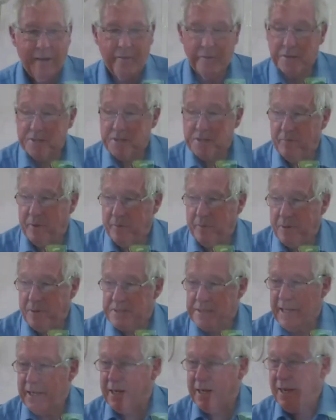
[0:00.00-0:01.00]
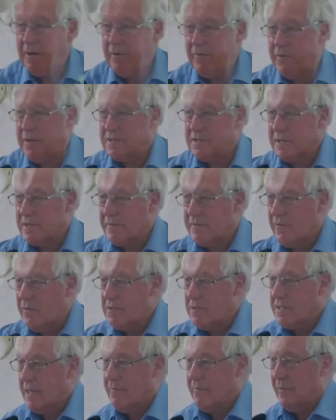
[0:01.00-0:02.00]
Now, there are some people who say, yeah, these things have
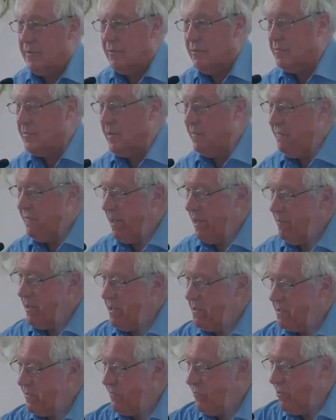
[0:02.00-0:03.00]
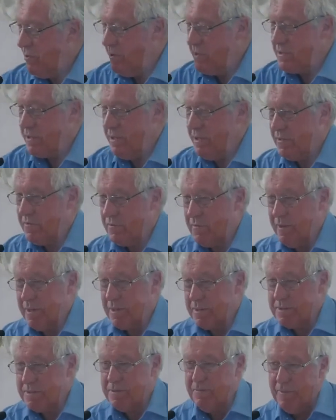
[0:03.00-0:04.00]
always happened. There have been famines and wars and
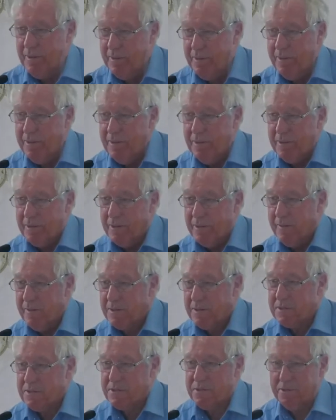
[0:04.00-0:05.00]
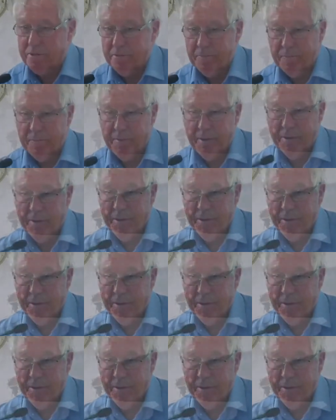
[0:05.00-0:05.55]
earthquakes. Yeah, that's true.